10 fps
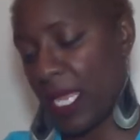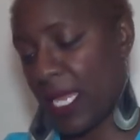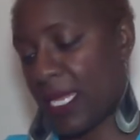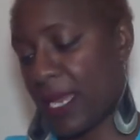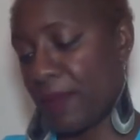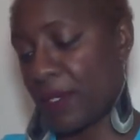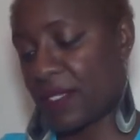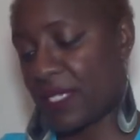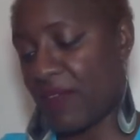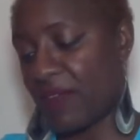Number
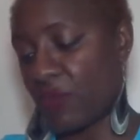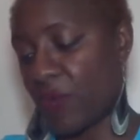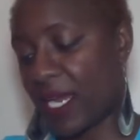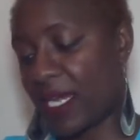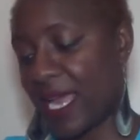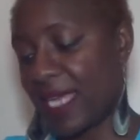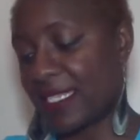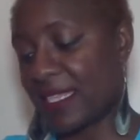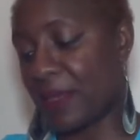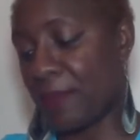seven,
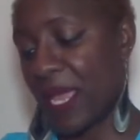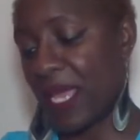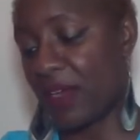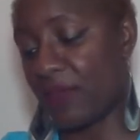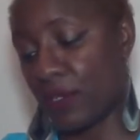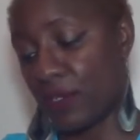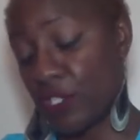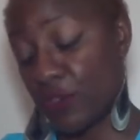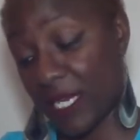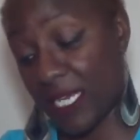recognizing the man of your
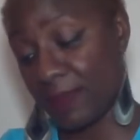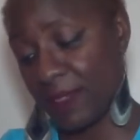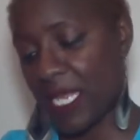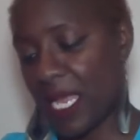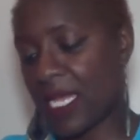dreams.